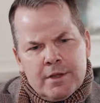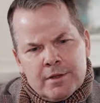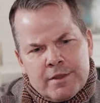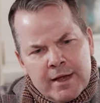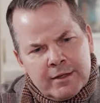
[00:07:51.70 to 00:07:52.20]

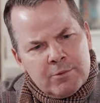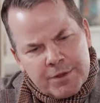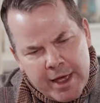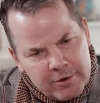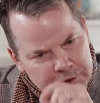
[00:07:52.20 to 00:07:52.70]
they lead with
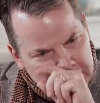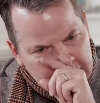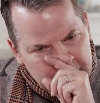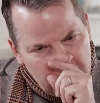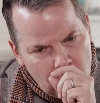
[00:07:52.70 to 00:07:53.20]

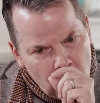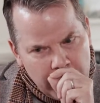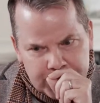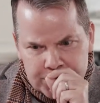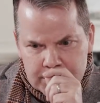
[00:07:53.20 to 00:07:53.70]
energy,
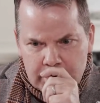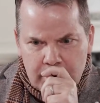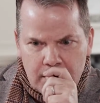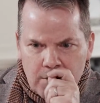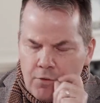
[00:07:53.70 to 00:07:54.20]
which
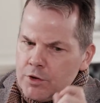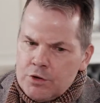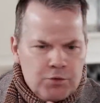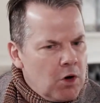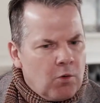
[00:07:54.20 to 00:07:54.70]

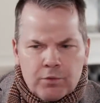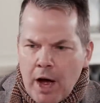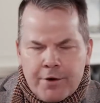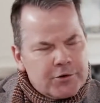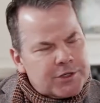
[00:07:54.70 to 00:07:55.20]
you don't
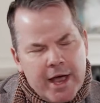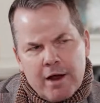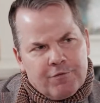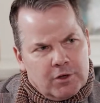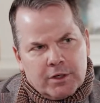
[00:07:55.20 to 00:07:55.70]

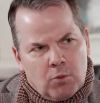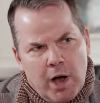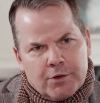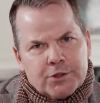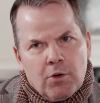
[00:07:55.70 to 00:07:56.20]
understand for a little
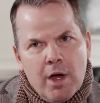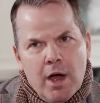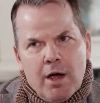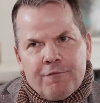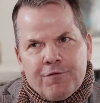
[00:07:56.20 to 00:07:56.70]
while. So
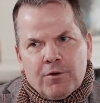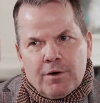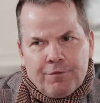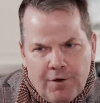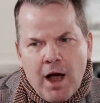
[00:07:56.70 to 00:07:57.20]

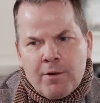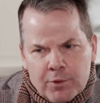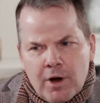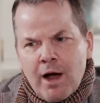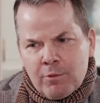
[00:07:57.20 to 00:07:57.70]
I
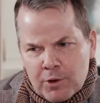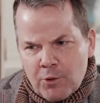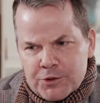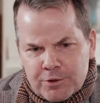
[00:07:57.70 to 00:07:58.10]
would always